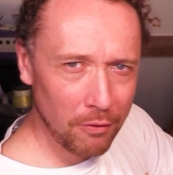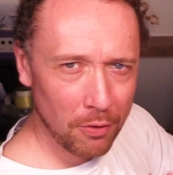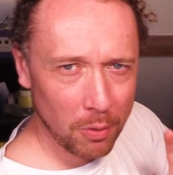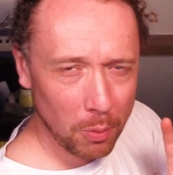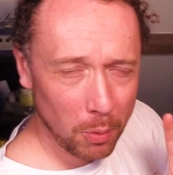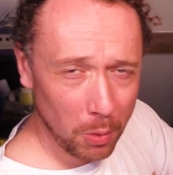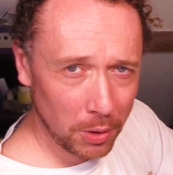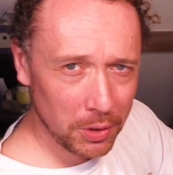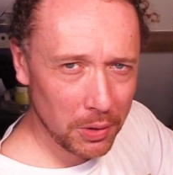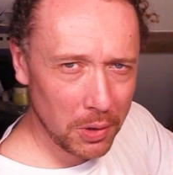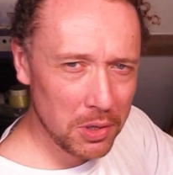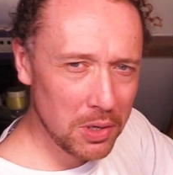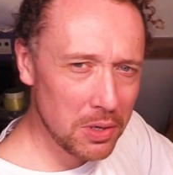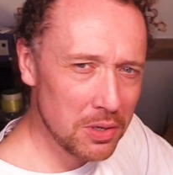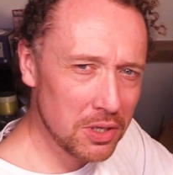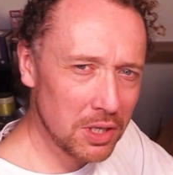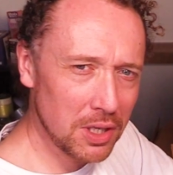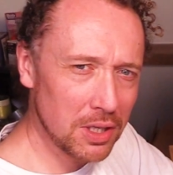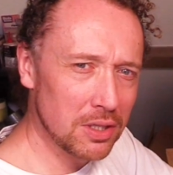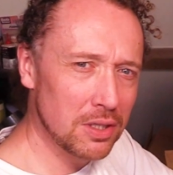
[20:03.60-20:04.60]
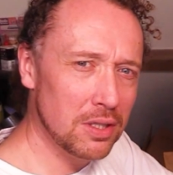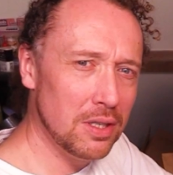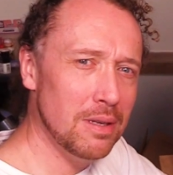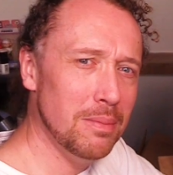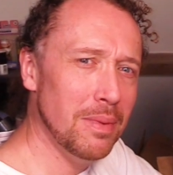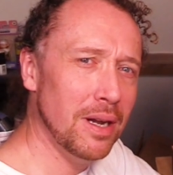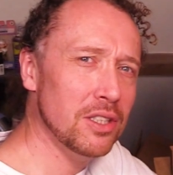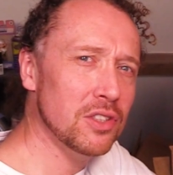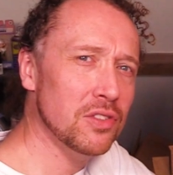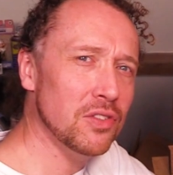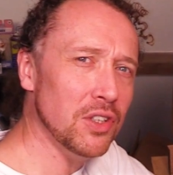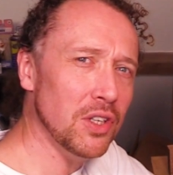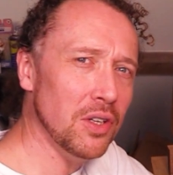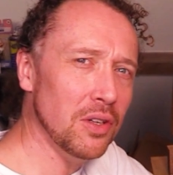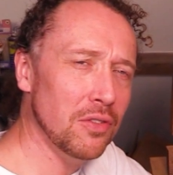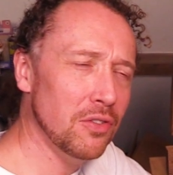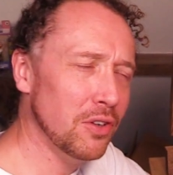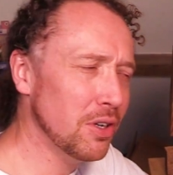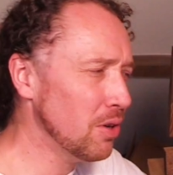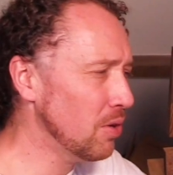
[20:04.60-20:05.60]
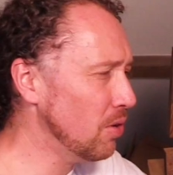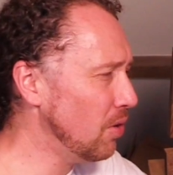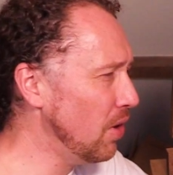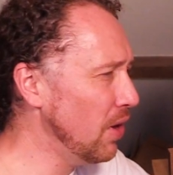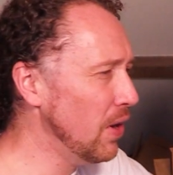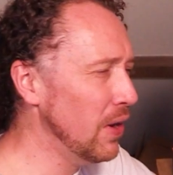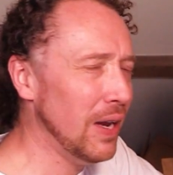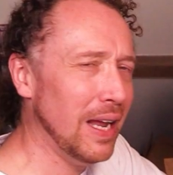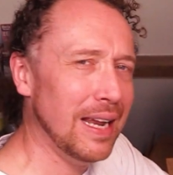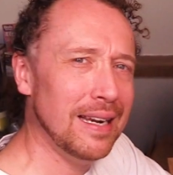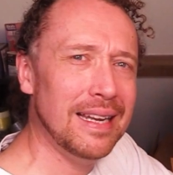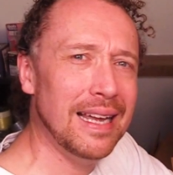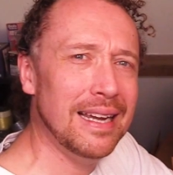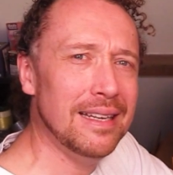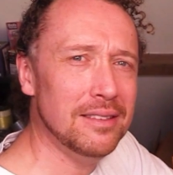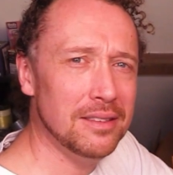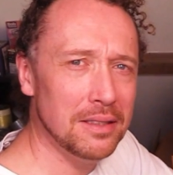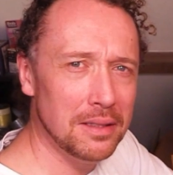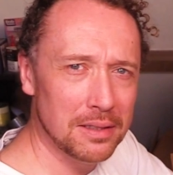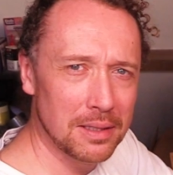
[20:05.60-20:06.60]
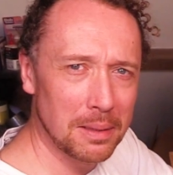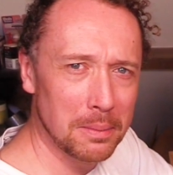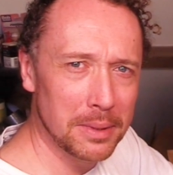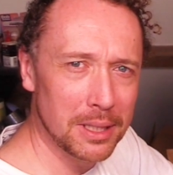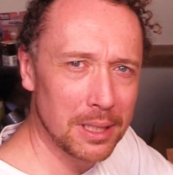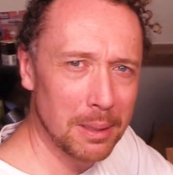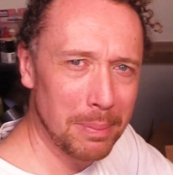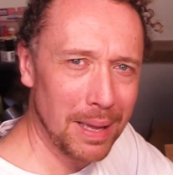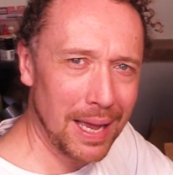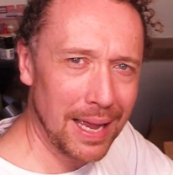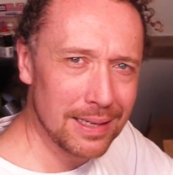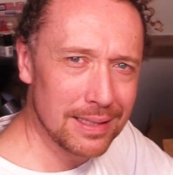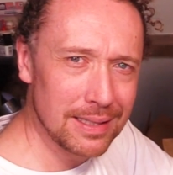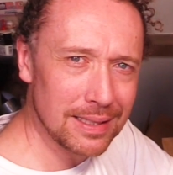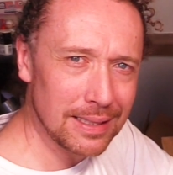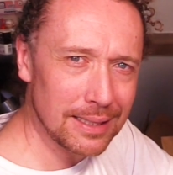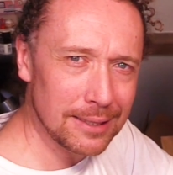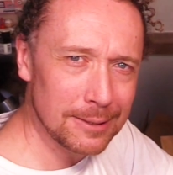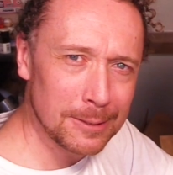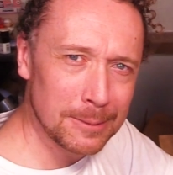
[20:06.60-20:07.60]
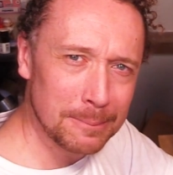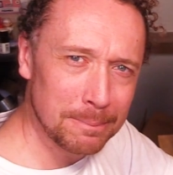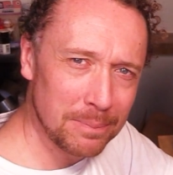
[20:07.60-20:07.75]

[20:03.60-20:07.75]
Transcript: or what you're using is too much for you, for crying out loud, do something about it.